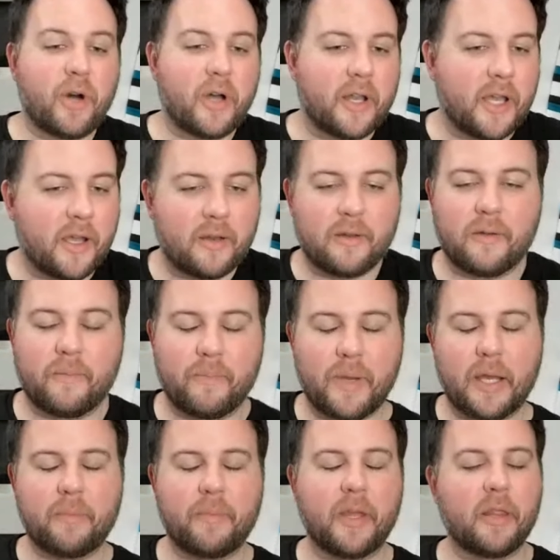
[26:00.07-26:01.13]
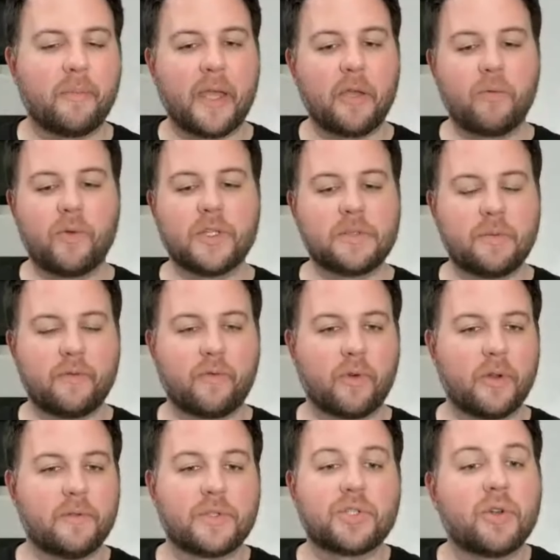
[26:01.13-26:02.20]
bought out by, by the Penguins
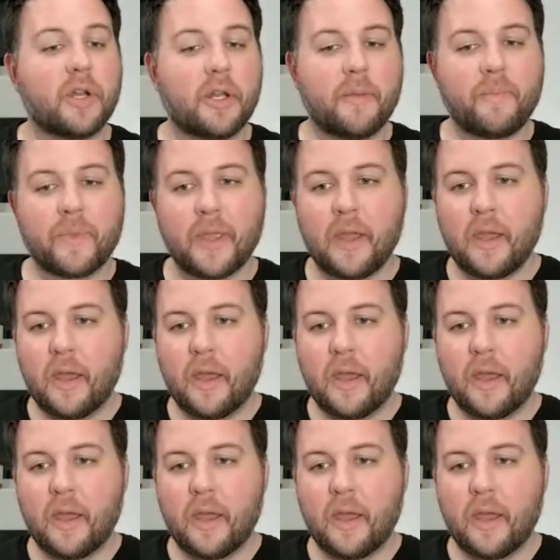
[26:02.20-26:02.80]
before he was traded.